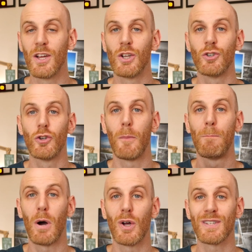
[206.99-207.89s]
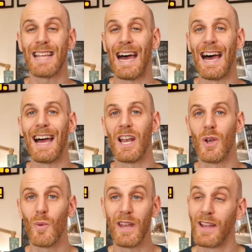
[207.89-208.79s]
Je pense à
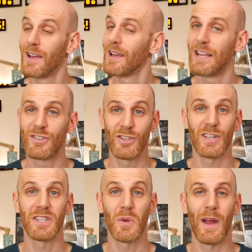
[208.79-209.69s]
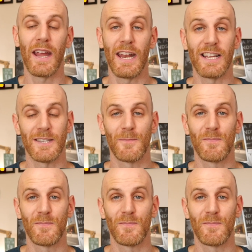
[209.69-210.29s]
lui. It's just the way it is.